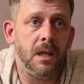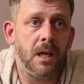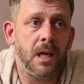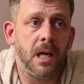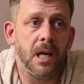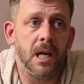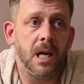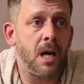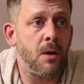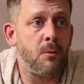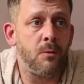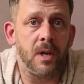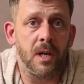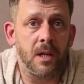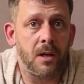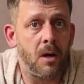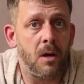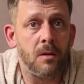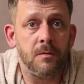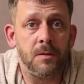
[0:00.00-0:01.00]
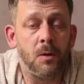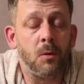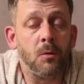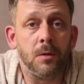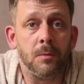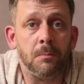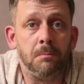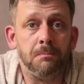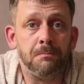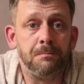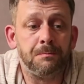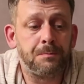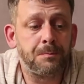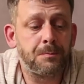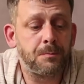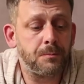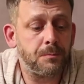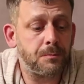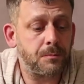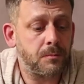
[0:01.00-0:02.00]
I really can't fault them.
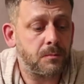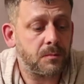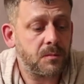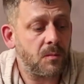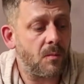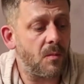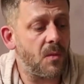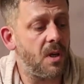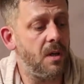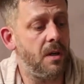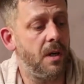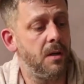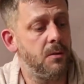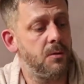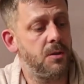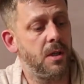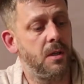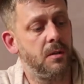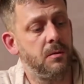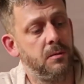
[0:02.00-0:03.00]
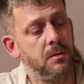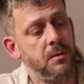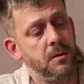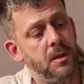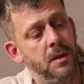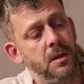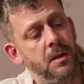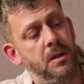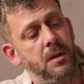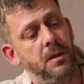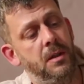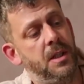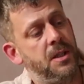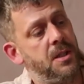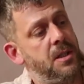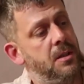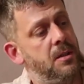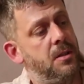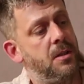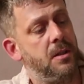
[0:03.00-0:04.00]
You know, so
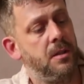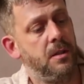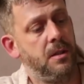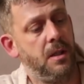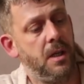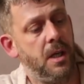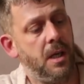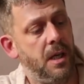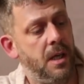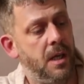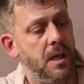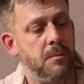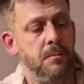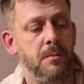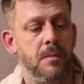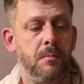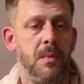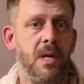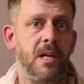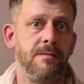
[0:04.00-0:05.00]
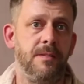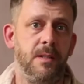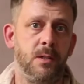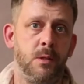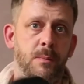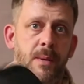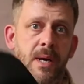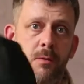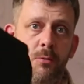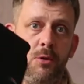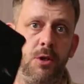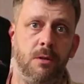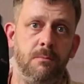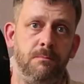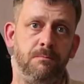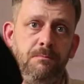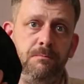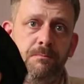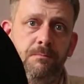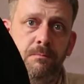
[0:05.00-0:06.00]
this is my filter pouch.
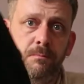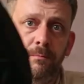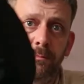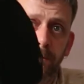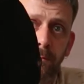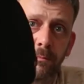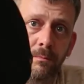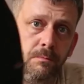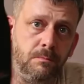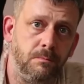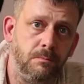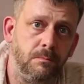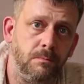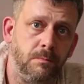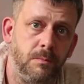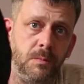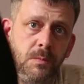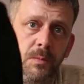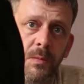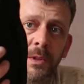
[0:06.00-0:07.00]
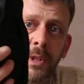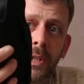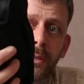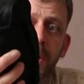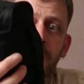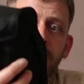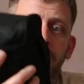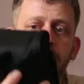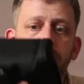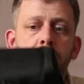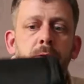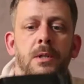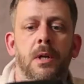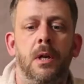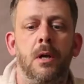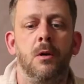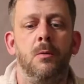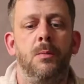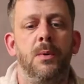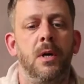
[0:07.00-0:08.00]
You know, I use the
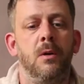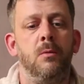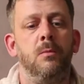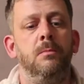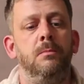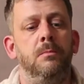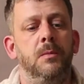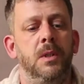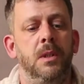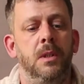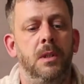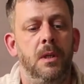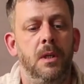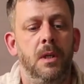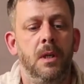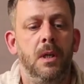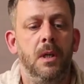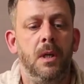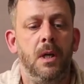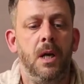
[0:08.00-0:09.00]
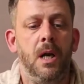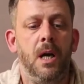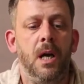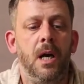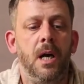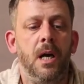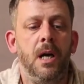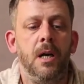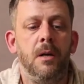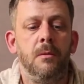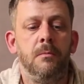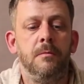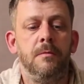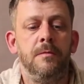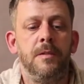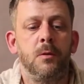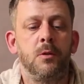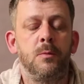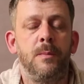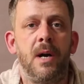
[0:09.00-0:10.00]
Low Pro
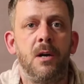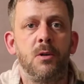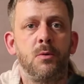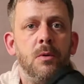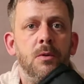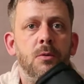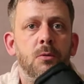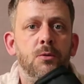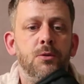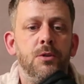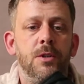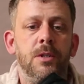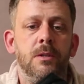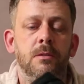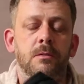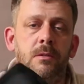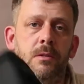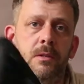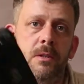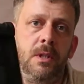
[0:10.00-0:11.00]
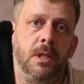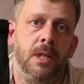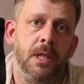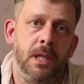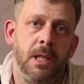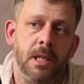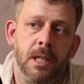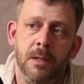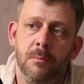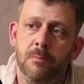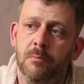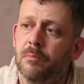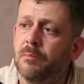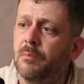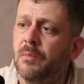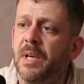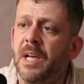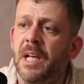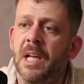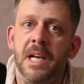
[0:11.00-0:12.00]
filter pouch 100.
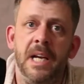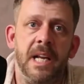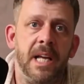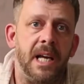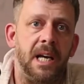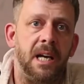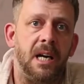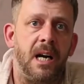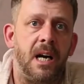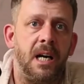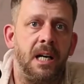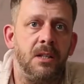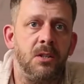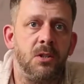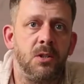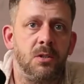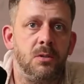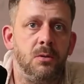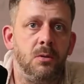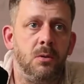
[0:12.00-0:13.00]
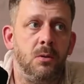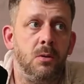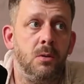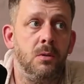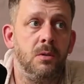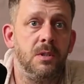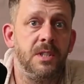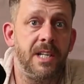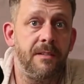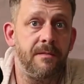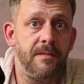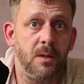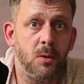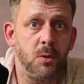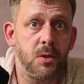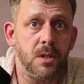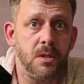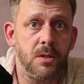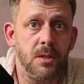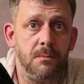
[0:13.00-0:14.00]
In here I can store 10
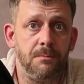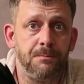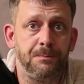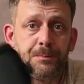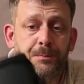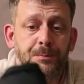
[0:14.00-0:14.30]
filters,